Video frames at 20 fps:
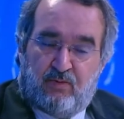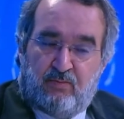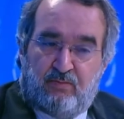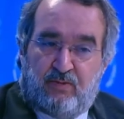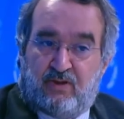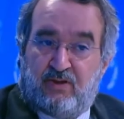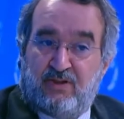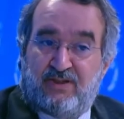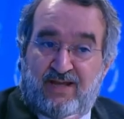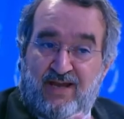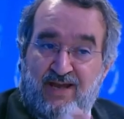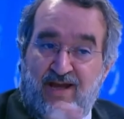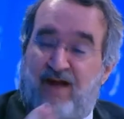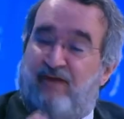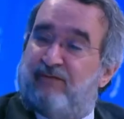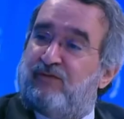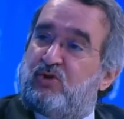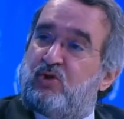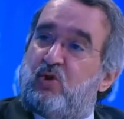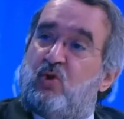because they have
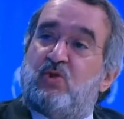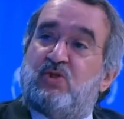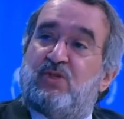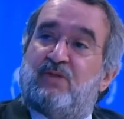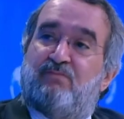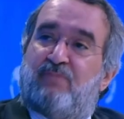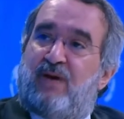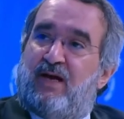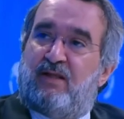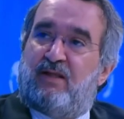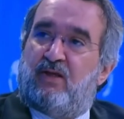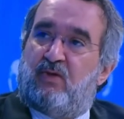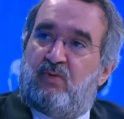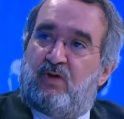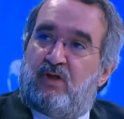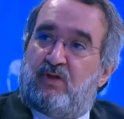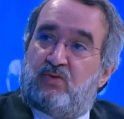chosen, by the way,